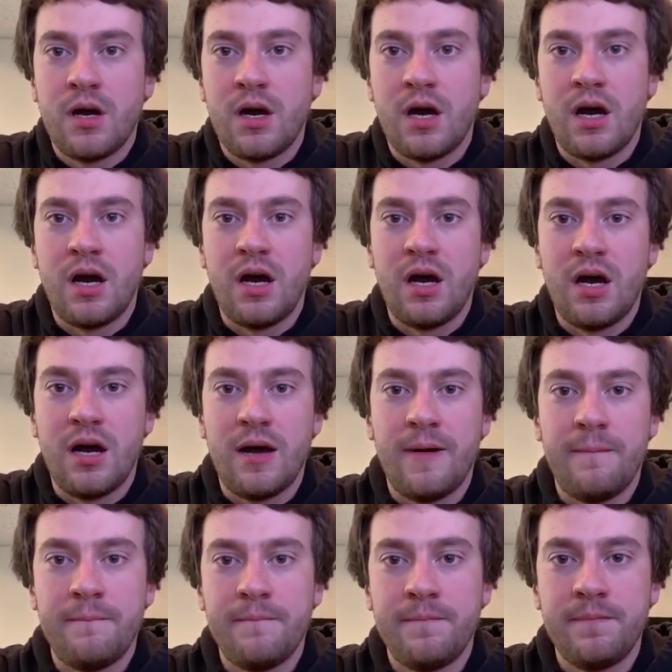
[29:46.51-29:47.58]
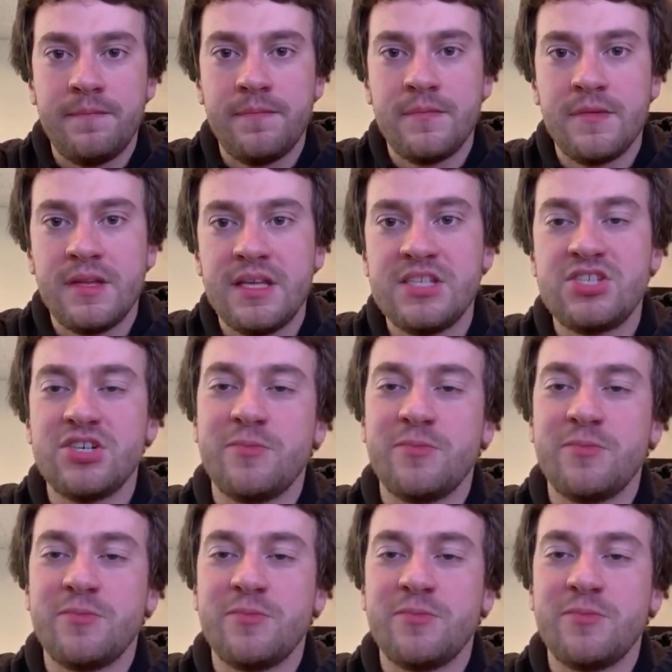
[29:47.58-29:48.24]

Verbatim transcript: Um, is